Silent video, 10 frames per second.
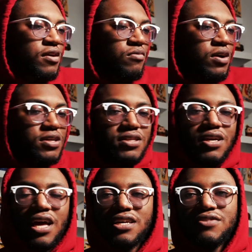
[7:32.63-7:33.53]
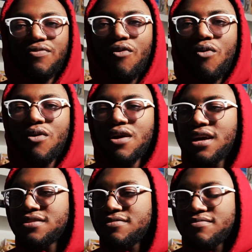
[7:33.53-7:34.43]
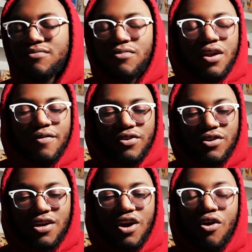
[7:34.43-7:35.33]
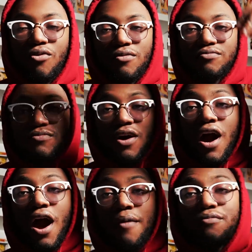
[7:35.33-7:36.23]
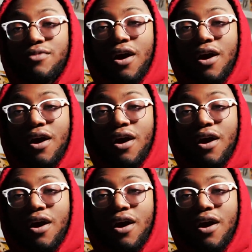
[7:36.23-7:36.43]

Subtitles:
what is it? S4, S, whatever. You can go up.